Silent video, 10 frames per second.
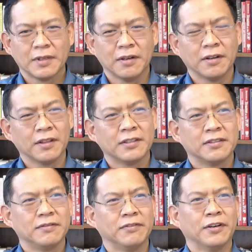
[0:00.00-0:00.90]
Oh,
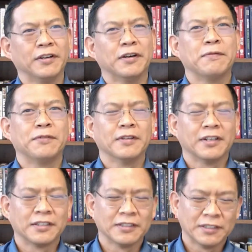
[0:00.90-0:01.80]
that's very helpful,
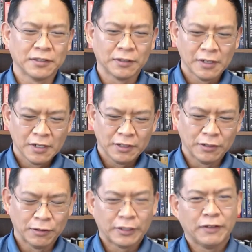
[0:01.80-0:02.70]
actually. So
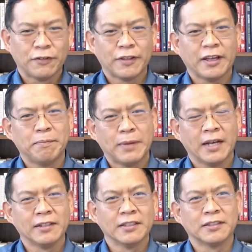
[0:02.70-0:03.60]
you're looking for that
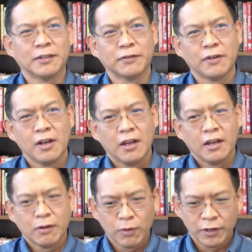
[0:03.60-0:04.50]
balance of
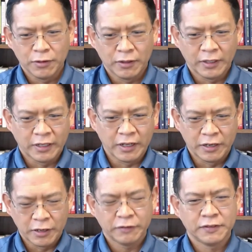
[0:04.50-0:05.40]
where you can get
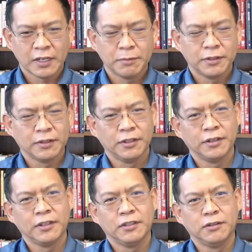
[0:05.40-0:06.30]
enough
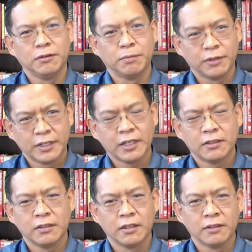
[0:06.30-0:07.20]
cybersecurity to
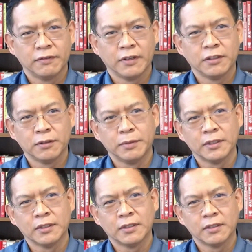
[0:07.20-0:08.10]
protect and defend your
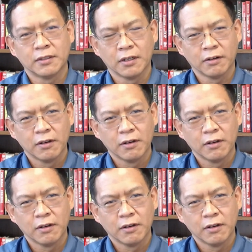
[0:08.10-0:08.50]
businesses